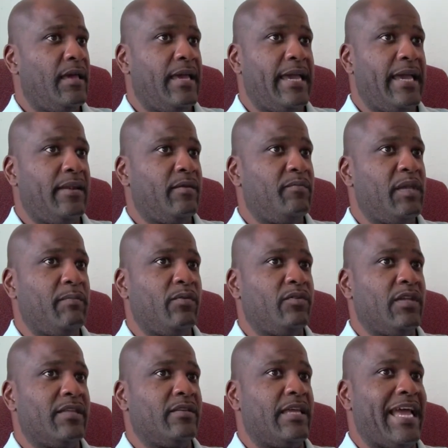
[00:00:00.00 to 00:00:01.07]
and people
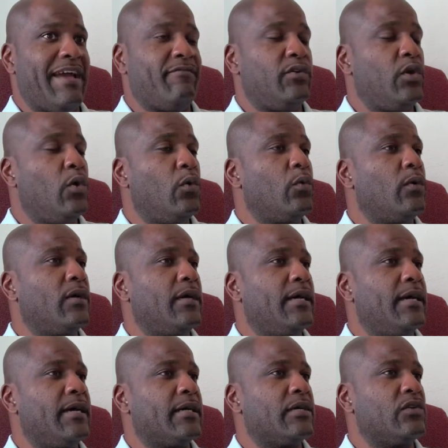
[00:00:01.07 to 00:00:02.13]
have
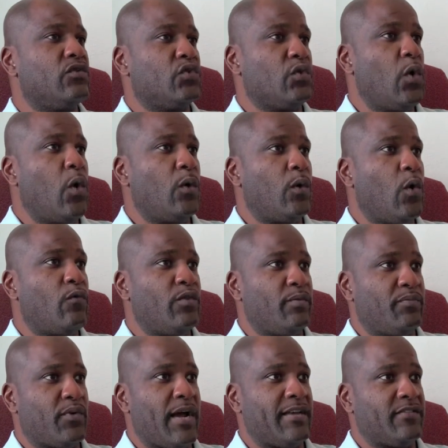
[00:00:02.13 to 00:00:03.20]
no control over the
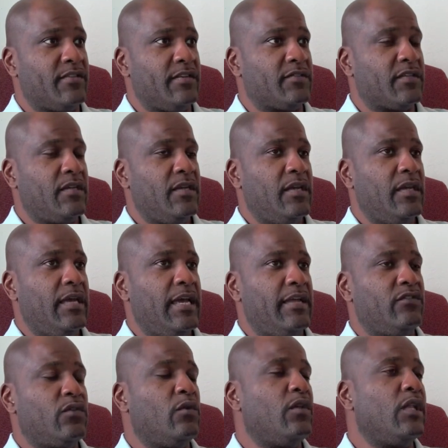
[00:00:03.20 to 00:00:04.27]
process.
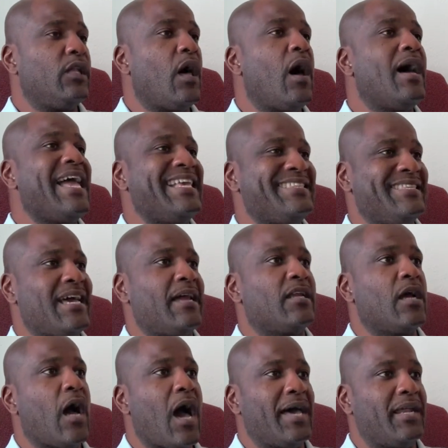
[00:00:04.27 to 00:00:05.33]
And so the law has
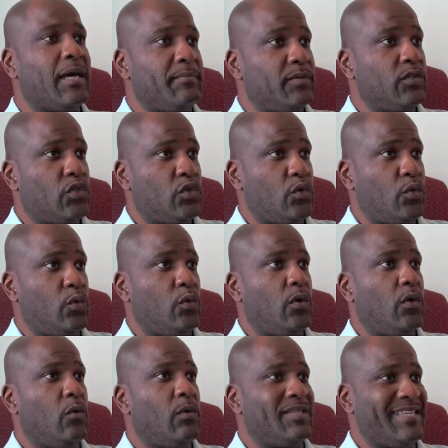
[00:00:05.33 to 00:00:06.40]
not caught up to
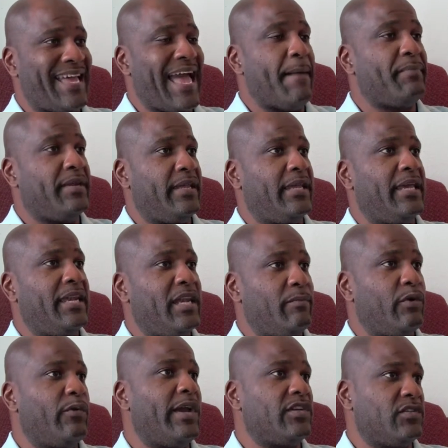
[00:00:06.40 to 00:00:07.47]
what's happening in
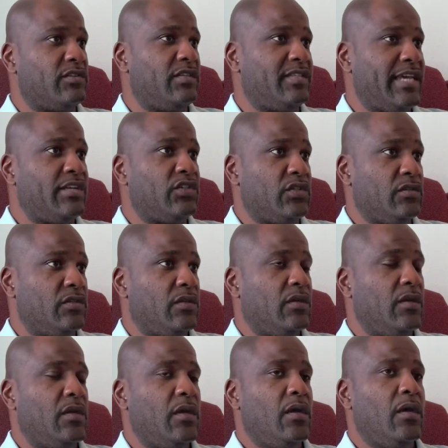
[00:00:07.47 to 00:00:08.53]
immigration detention.
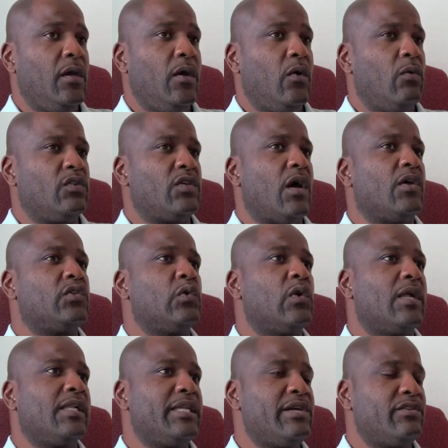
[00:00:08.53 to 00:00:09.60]
What's also
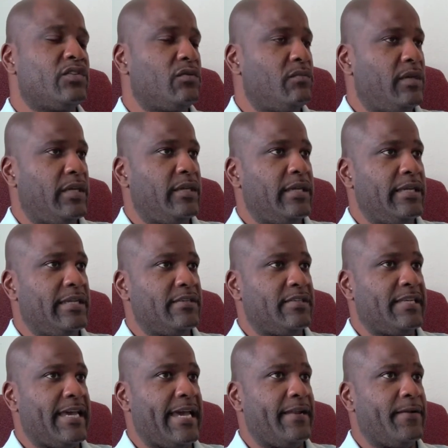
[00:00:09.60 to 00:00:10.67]
clear to me
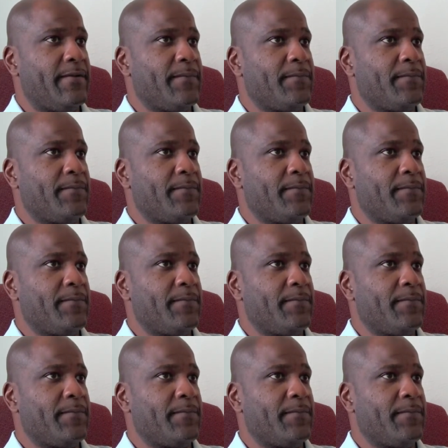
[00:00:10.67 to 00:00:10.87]
is that